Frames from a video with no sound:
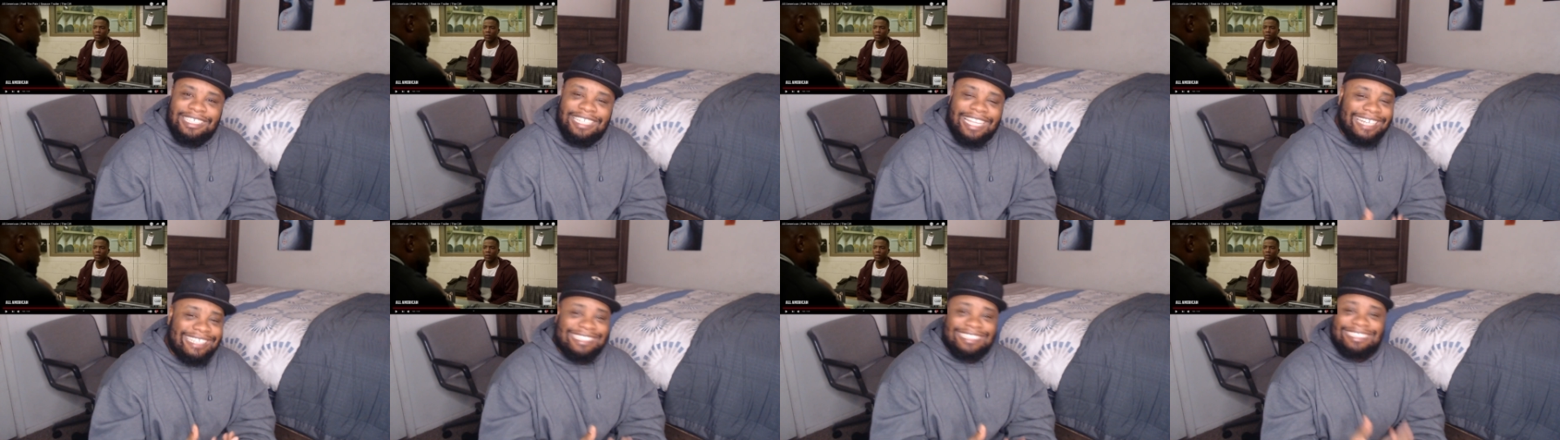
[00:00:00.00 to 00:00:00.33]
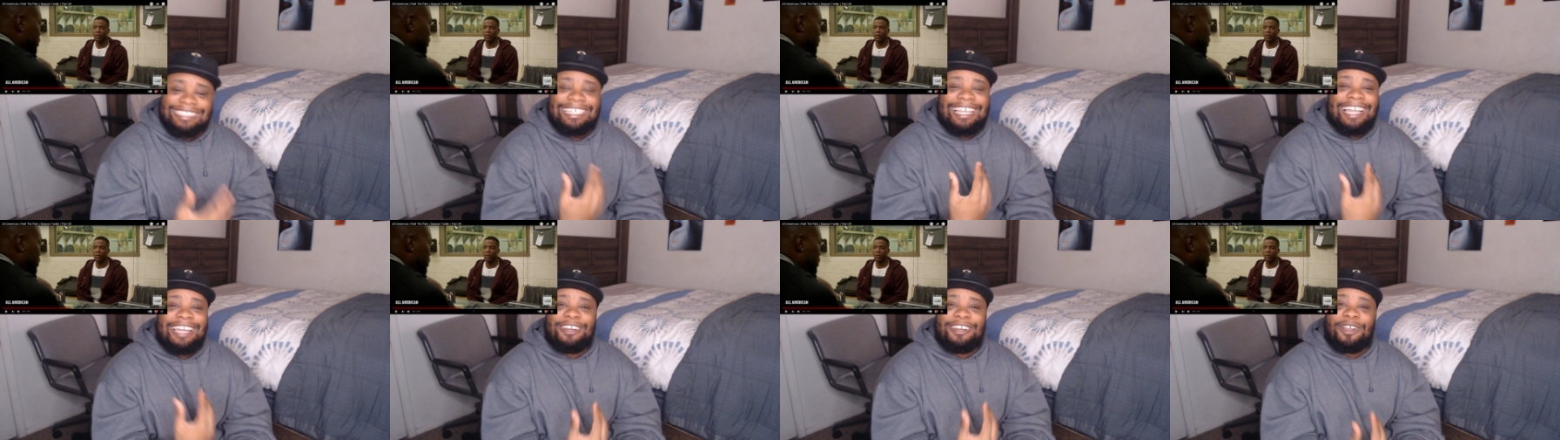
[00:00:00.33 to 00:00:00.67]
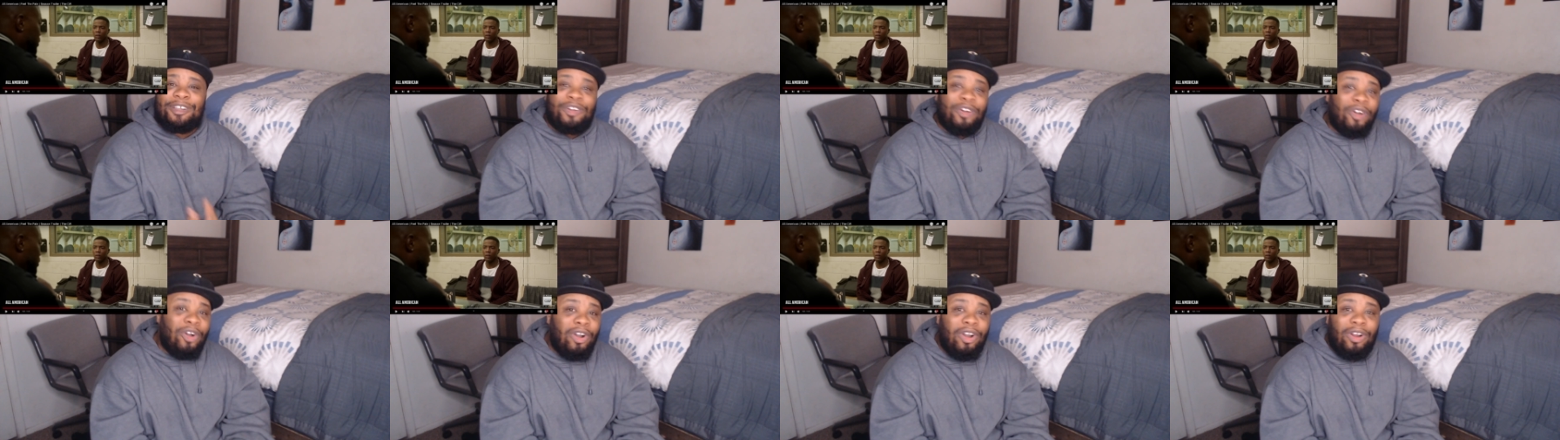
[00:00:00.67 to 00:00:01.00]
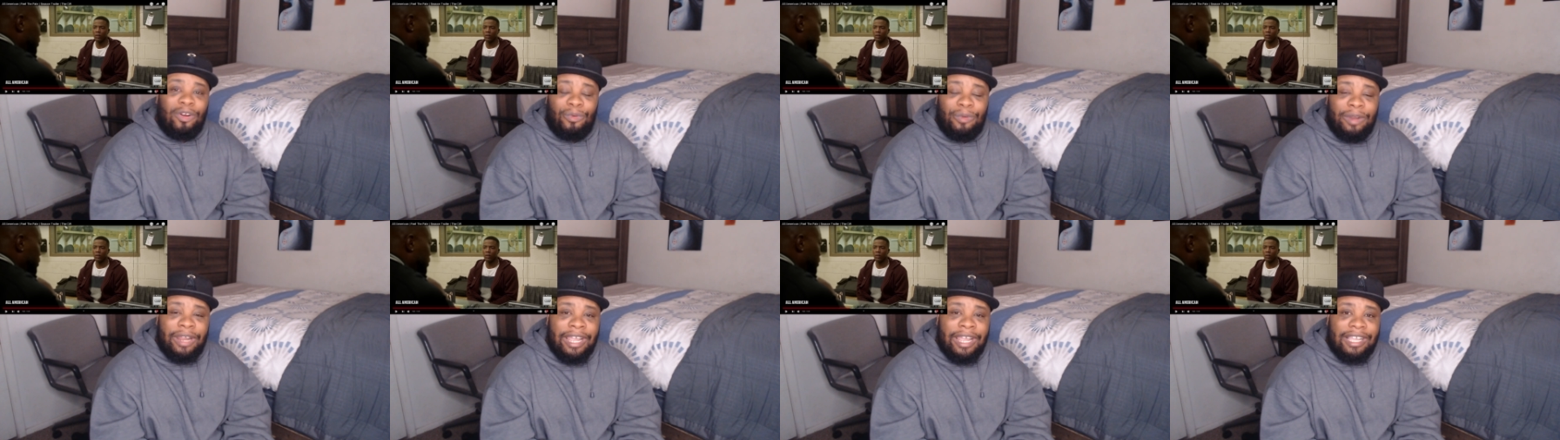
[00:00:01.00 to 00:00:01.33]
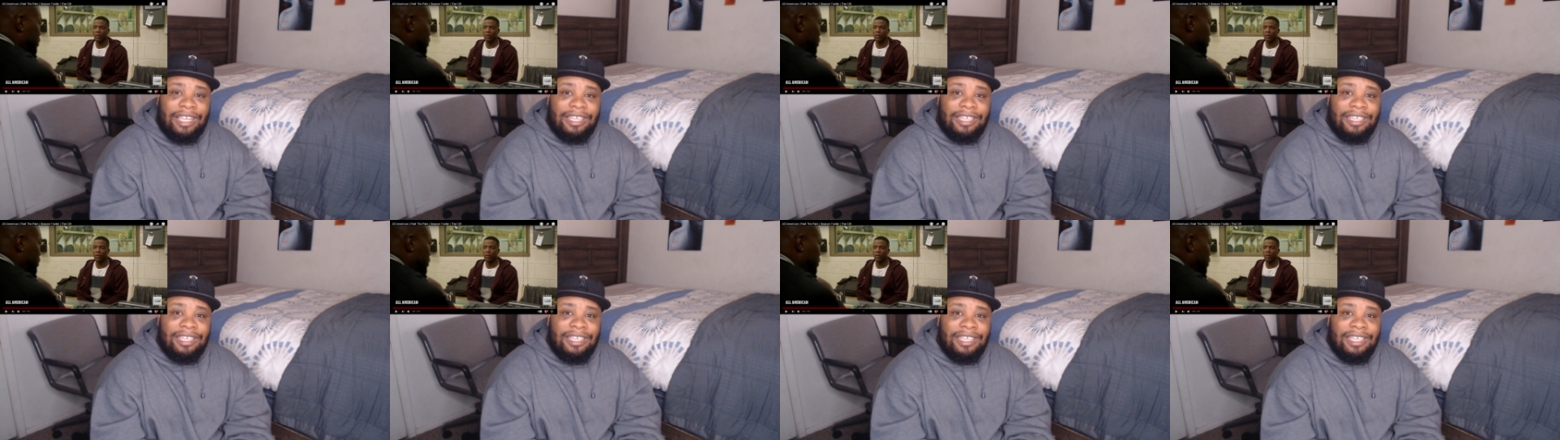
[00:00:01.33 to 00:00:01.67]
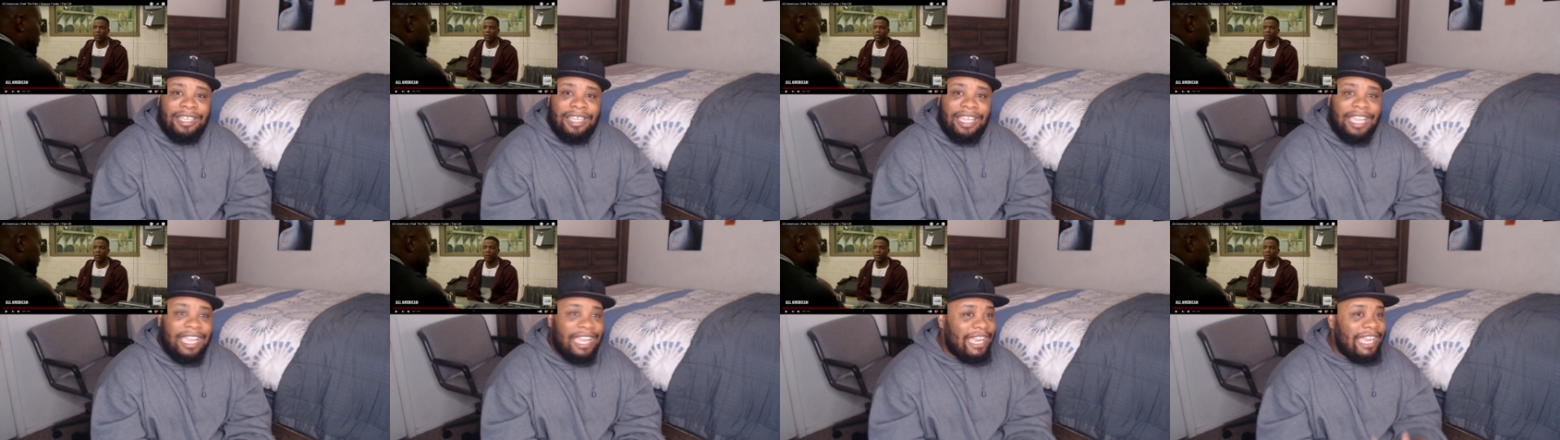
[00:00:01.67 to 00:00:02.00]
they just got in a car wreck
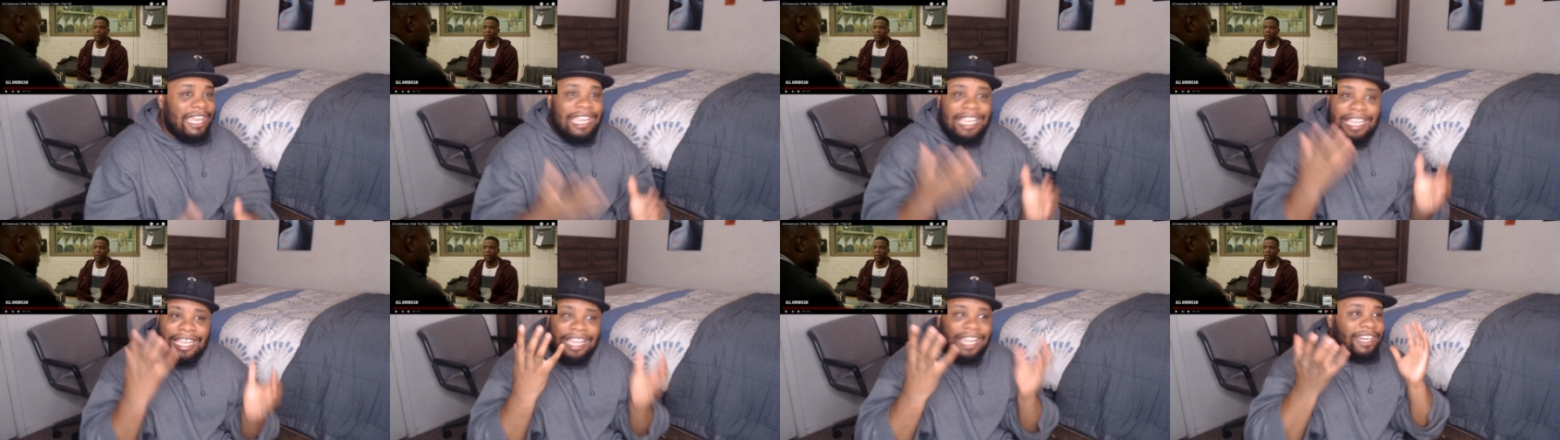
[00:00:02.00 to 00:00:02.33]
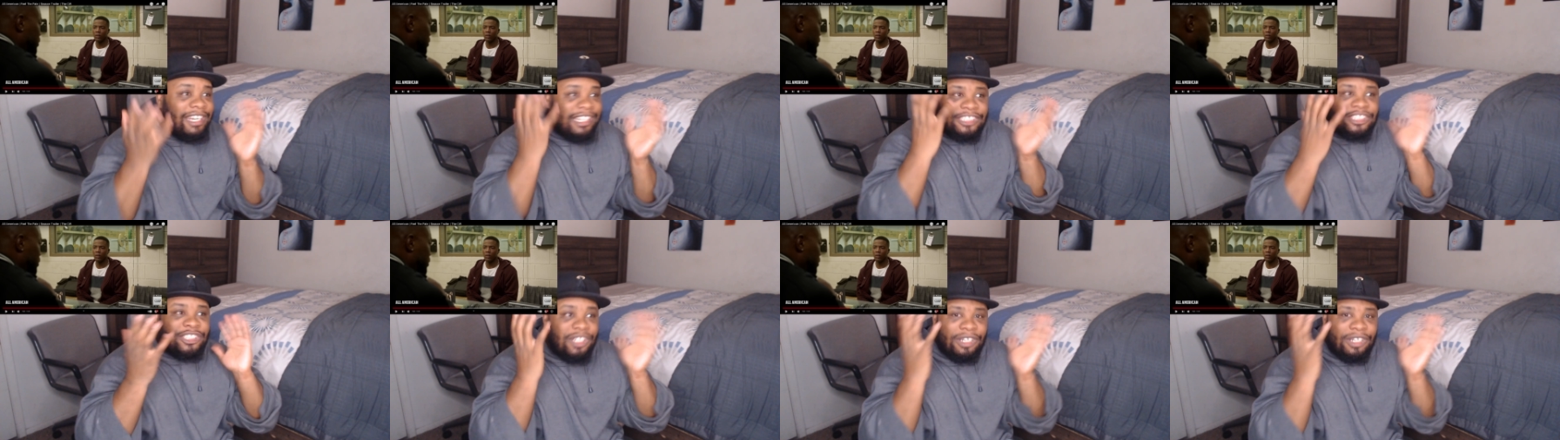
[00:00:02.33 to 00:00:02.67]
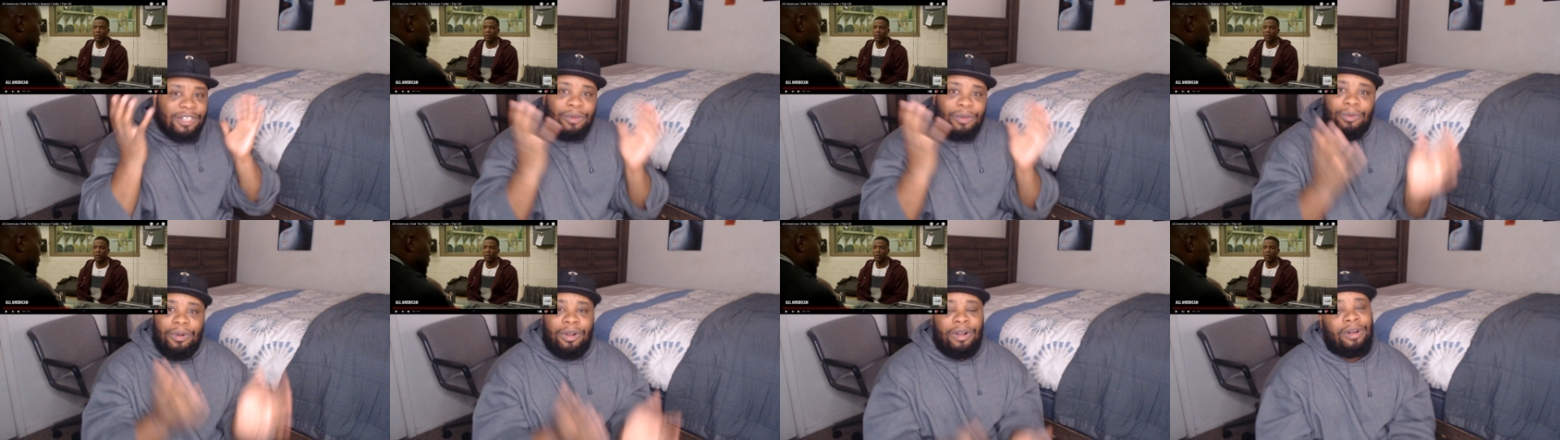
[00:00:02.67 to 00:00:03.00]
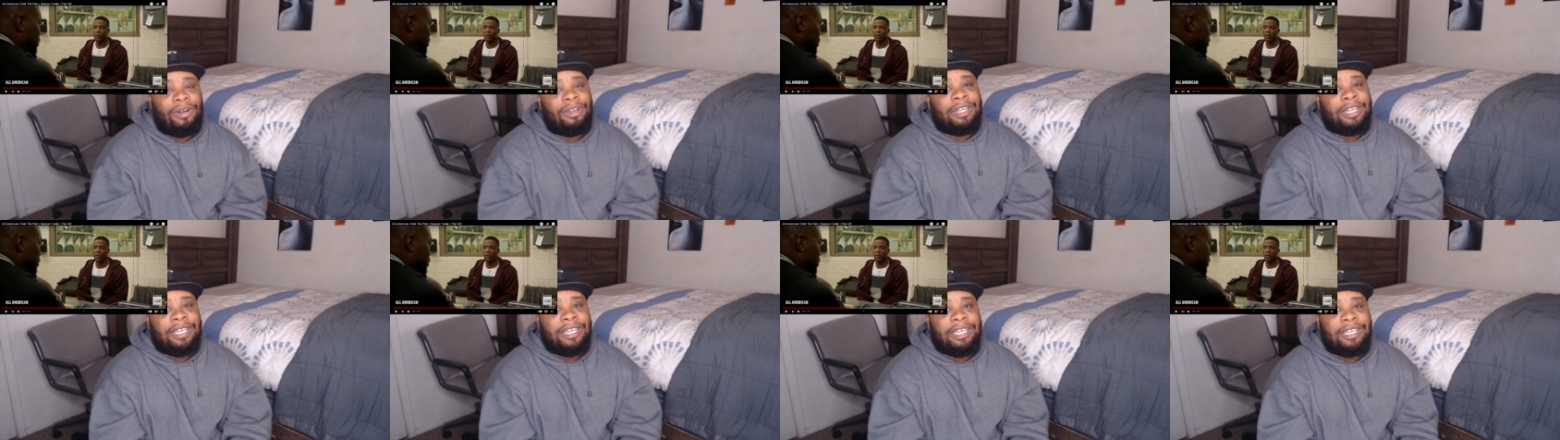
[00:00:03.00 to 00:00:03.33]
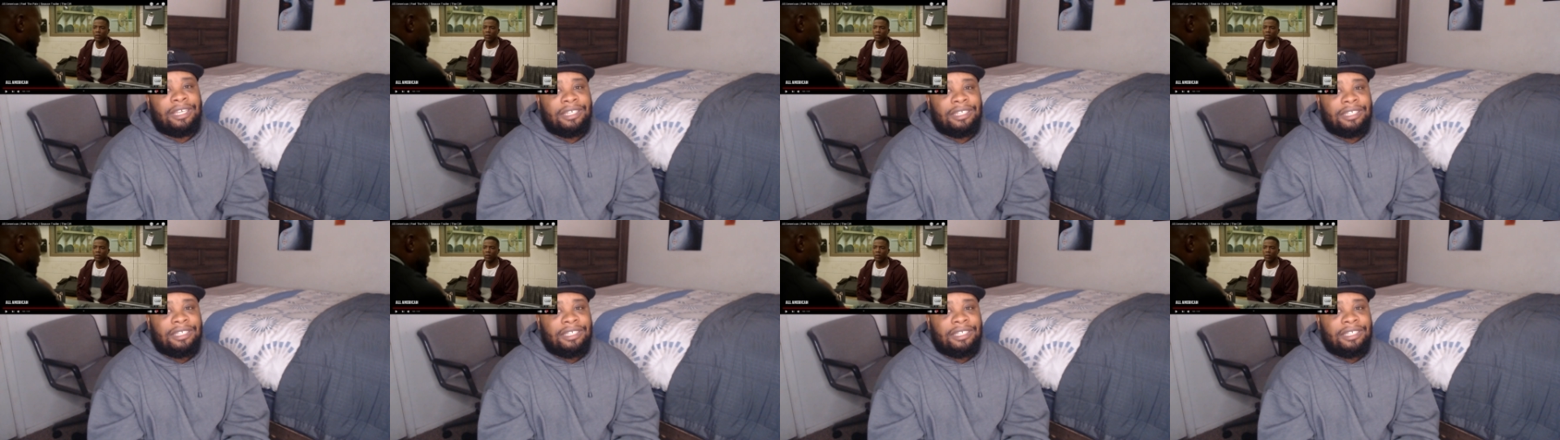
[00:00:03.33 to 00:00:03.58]
and he got to juggle all that.